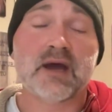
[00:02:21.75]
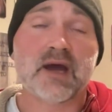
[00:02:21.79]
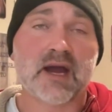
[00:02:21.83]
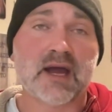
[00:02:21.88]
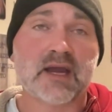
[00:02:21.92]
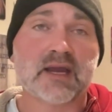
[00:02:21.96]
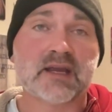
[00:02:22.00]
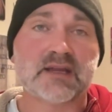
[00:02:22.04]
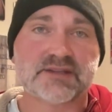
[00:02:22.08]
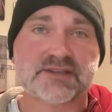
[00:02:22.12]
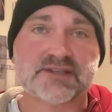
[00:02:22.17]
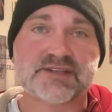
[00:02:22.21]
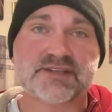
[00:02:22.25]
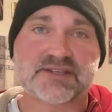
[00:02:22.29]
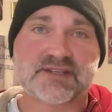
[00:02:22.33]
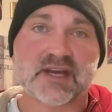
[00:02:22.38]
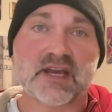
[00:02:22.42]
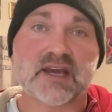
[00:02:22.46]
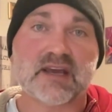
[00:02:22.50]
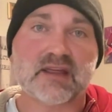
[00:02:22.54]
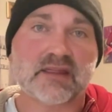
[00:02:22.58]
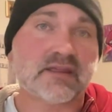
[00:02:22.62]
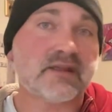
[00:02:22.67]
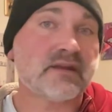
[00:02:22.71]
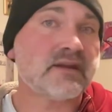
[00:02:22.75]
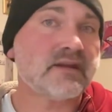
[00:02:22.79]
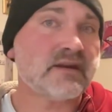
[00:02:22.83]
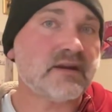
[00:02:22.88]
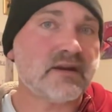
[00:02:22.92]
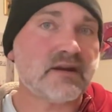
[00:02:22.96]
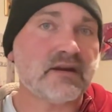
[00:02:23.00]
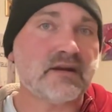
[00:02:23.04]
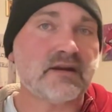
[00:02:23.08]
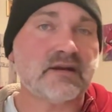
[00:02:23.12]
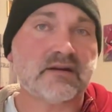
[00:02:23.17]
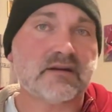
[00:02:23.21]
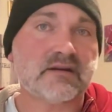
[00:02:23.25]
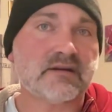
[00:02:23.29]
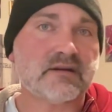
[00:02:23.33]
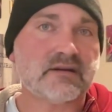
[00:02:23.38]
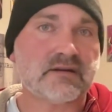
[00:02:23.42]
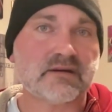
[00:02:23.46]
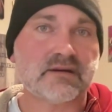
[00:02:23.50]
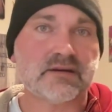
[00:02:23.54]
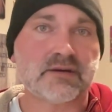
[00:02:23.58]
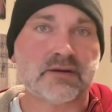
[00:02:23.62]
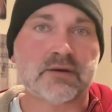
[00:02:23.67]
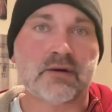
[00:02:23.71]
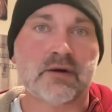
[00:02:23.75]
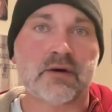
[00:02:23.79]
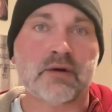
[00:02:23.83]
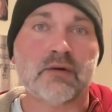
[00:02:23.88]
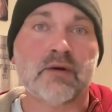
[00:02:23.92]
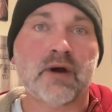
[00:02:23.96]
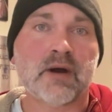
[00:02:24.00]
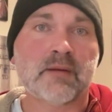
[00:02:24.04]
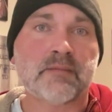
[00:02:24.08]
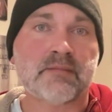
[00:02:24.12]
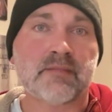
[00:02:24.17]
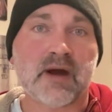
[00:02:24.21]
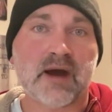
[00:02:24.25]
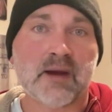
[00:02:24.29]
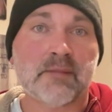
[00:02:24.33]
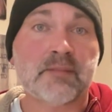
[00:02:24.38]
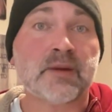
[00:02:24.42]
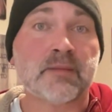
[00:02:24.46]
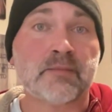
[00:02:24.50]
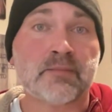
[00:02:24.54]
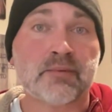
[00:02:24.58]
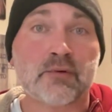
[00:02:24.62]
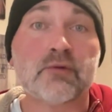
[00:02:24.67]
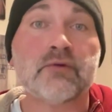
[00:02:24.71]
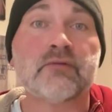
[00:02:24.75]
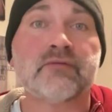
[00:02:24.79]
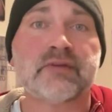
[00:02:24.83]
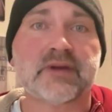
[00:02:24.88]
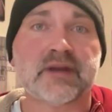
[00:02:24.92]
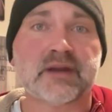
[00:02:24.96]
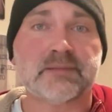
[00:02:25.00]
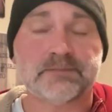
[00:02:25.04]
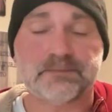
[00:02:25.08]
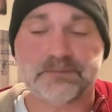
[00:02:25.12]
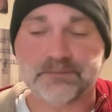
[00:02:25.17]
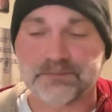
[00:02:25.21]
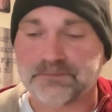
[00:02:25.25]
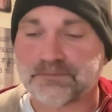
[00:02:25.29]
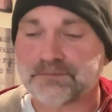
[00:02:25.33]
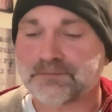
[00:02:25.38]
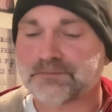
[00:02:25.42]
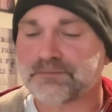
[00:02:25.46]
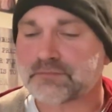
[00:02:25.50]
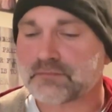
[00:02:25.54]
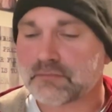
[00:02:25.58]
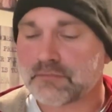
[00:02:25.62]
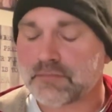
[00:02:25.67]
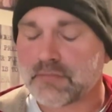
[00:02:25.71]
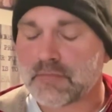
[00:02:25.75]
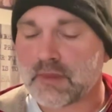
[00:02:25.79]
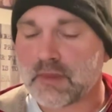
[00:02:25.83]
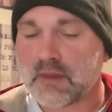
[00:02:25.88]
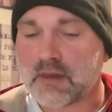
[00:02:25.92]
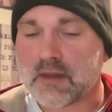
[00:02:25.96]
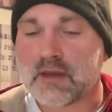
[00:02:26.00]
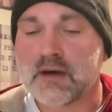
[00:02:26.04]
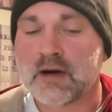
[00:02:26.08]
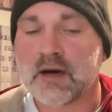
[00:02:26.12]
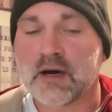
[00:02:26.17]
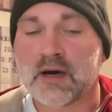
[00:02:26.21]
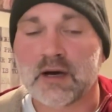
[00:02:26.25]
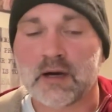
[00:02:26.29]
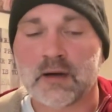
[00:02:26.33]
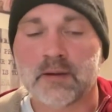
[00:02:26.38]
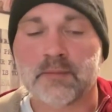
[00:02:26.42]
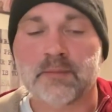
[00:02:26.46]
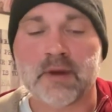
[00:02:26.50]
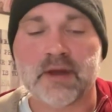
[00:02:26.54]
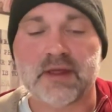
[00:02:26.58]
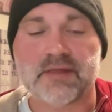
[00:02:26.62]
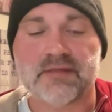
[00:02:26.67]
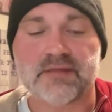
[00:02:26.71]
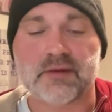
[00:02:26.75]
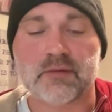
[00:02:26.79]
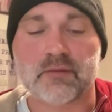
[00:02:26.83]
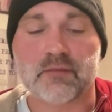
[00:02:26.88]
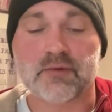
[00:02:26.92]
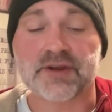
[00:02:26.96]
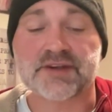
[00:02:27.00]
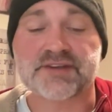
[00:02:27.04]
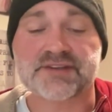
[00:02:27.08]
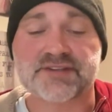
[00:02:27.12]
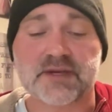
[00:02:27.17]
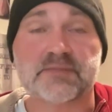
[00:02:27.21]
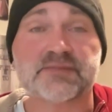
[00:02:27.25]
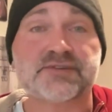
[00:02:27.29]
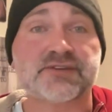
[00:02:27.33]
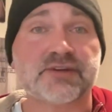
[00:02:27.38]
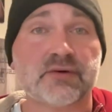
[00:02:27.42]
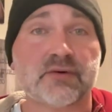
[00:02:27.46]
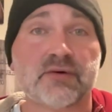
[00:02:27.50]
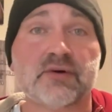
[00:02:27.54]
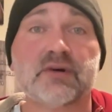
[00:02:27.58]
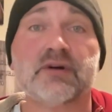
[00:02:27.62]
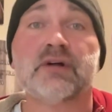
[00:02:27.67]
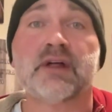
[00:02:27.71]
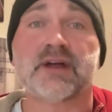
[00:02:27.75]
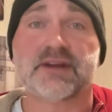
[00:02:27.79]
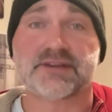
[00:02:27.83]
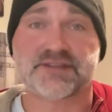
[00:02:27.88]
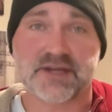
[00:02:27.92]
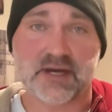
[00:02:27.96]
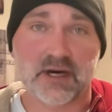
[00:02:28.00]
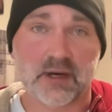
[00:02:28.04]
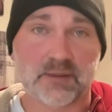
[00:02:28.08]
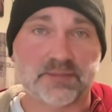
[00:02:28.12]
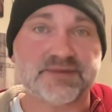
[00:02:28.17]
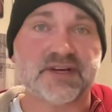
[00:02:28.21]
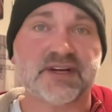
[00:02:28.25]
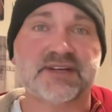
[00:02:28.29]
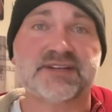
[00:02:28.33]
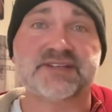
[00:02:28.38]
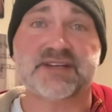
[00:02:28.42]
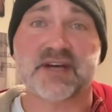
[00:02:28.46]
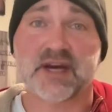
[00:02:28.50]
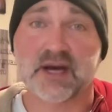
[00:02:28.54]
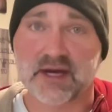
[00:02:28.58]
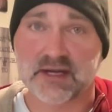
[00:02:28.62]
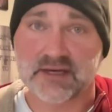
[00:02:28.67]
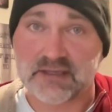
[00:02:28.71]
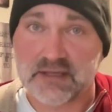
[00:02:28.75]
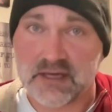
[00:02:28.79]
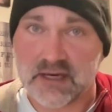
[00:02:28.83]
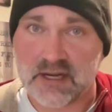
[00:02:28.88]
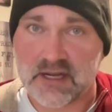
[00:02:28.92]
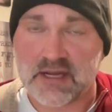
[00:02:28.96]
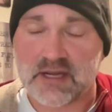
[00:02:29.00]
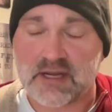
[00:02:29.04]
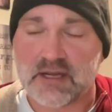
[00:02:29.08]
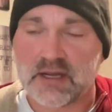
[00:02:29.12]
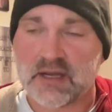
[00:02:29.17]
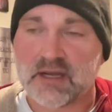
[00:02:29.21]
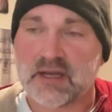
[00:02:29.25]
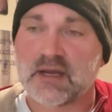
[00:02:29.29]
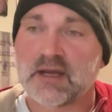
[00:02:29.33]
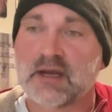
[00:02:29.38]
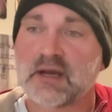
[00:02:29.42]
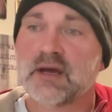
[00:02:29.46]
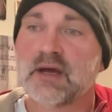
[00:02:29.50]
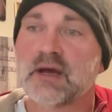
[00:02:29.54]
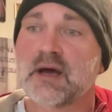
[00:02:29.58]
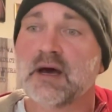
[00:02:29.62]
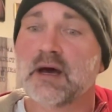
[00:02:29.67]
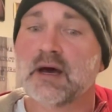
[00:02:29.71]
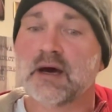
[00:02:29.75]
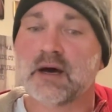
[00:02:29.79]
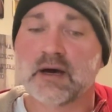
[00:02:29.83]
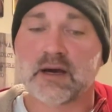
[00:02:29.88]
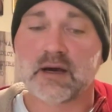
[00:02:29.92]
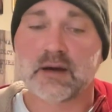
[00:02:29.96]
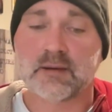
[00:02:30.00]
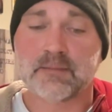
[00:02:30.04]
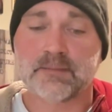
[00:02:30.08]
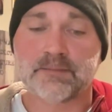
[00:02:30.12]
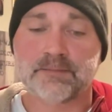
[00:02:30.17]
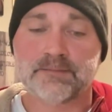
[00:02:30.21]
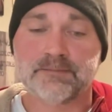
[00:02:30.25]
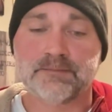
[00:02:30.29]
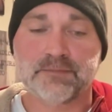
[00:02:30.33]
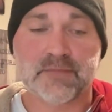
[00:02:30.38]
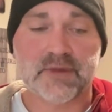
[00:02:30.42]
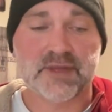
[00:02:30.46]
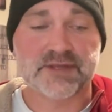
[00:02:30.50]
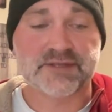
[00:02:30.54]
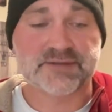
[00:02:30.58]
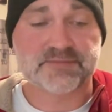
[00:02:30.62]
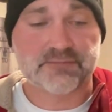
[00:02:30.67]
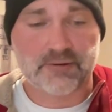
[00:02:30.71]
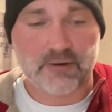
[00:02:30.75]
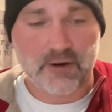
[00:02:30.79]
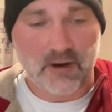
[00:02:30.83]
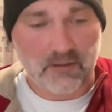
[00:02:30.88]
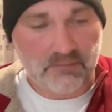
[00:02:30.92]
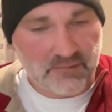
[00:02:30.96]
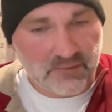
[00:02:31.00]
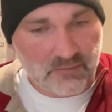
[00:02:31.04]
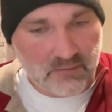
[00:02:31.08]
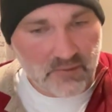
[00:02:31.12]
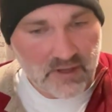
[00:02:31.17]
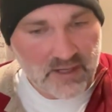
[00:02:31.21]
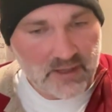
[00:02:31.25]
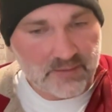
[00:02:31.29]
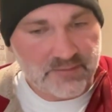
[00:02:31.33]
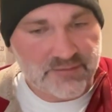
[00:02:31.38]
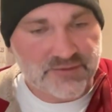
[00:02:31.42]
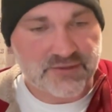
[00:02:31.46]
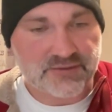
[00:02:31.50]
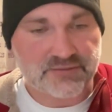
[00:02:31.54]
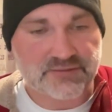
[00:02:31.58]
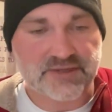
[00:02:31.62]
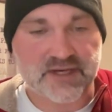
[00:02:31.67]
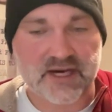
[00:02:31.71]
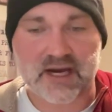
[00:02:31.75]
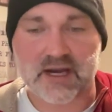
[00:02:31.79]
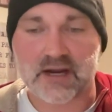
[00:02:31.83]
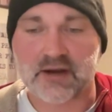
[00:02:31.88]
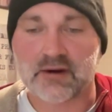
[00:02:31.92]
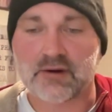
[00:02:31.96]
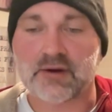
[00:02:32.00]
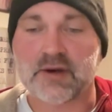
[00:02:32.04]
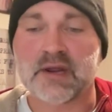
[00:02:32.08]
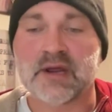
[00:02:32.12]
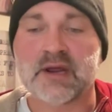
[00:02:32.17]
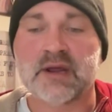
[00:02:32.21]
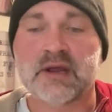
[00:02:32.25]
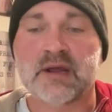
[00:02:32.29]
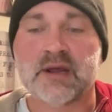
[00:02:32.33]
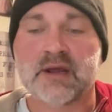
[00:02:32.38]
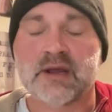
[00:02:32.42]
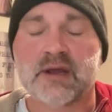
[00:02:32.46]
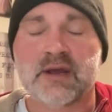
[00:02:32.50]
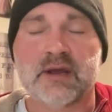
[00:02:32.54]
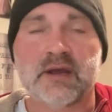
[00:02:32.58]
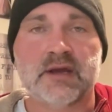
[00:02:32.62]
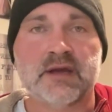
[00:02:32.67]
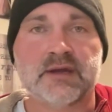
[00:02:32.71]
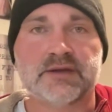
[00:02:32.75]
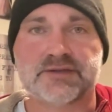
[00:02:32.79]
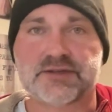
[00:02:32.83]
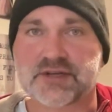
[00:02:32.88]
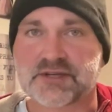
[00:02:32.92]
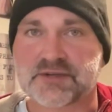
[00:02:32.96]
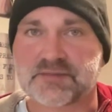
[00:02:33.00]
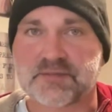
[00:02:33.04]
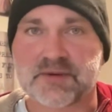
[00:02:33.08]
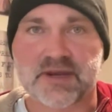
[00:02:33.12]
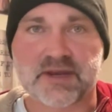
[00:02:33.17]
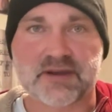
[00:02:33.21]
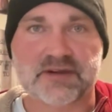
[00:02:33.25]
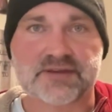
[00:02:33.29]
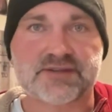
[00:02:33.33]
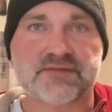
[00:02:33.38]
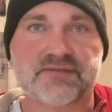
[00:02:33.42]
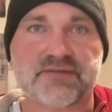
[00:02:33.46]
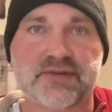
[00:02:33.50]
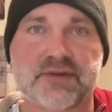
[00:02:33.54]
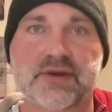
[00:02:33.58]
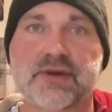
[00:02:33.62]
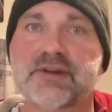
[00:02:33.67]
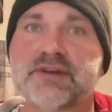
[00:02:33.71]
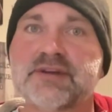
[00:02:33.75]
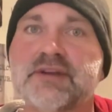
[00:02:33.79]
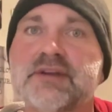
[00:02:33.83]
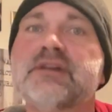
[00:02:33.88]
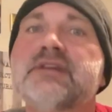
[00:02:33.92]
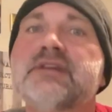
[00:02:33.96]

I can say that, you know, I'm, I'm improving. Um, the Rick Simpson Oil has helped a ton. Um, that's probably why I'm so tired, just because of the